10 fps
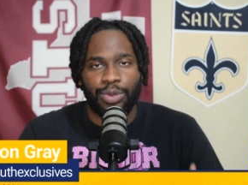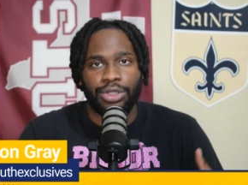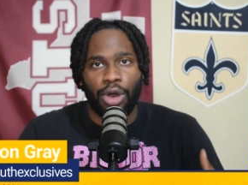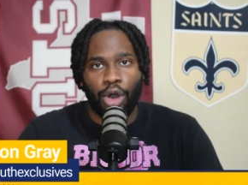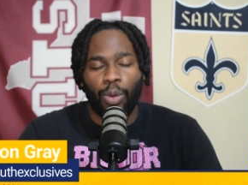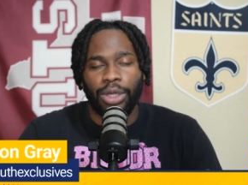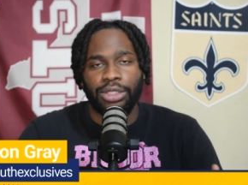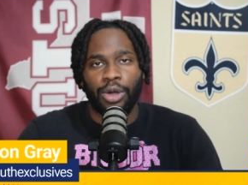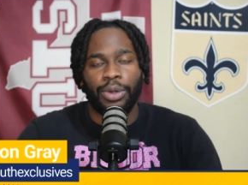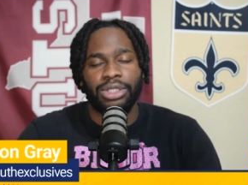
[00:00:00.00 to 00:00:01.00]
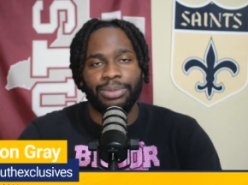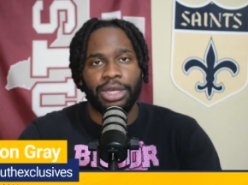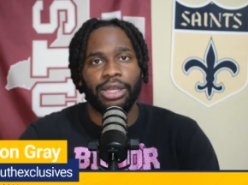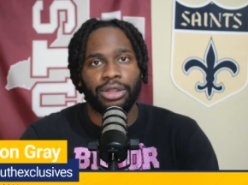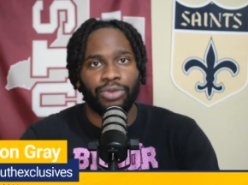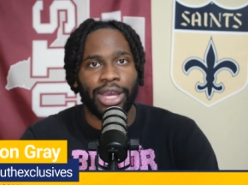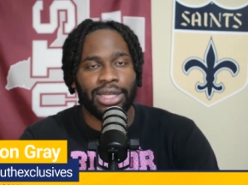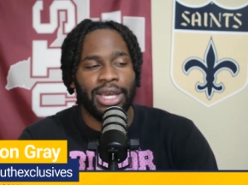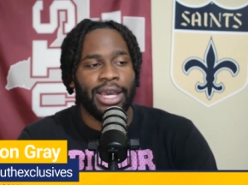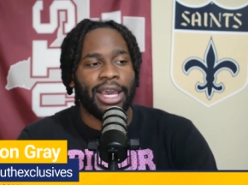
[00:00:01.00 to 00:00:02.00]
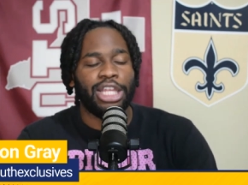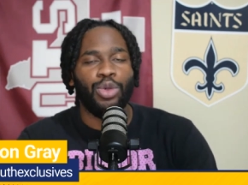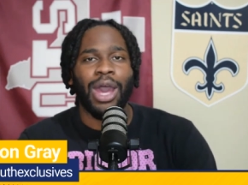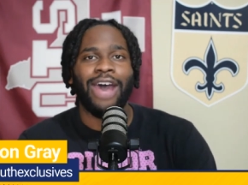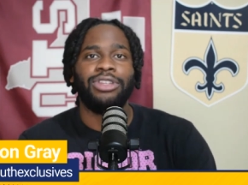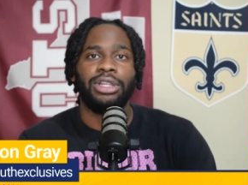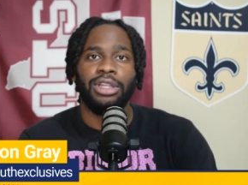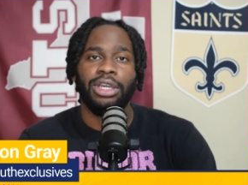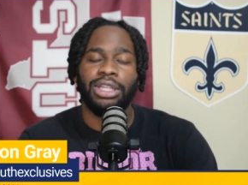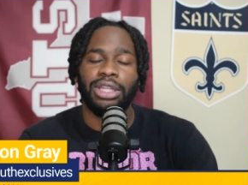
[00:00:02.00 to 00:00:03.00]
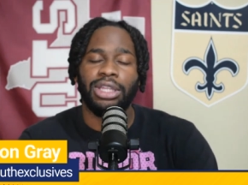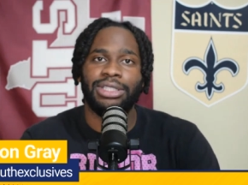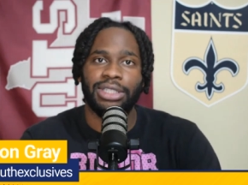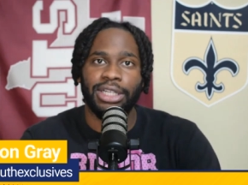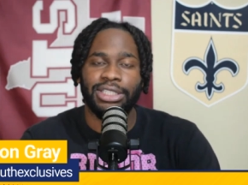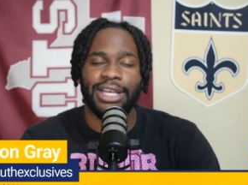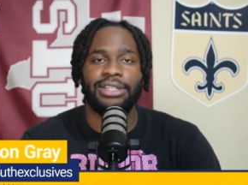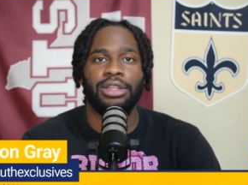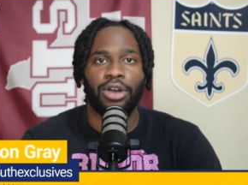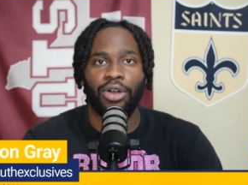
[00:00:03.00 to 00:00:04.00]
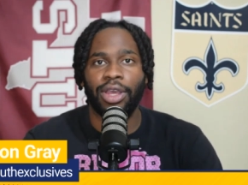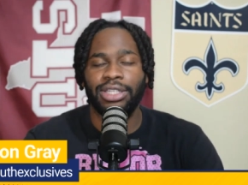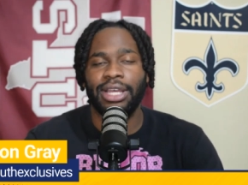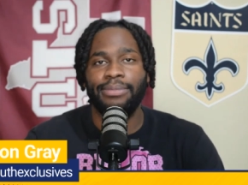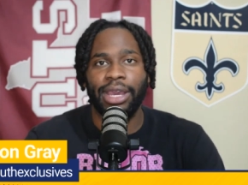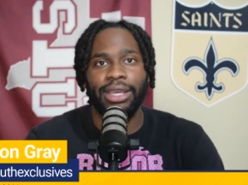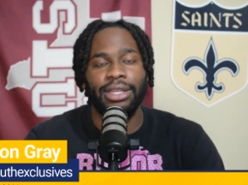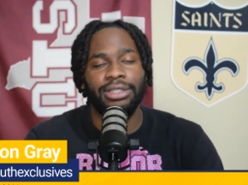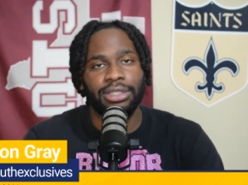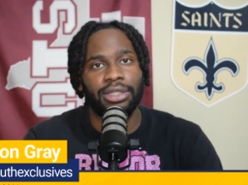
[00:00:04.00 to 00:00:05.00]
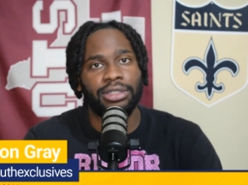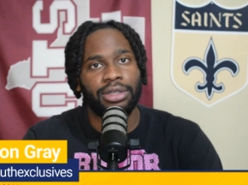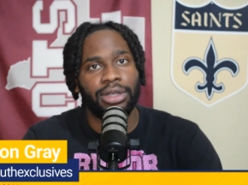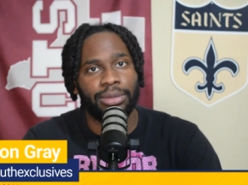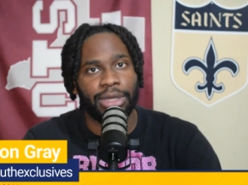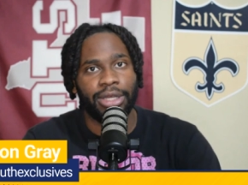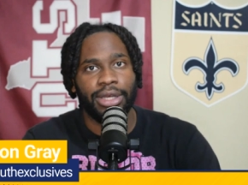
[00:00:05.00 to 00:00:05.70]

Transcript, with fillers: is always going to be a threat, and you have to look at them as such as long as they make it into the tournament.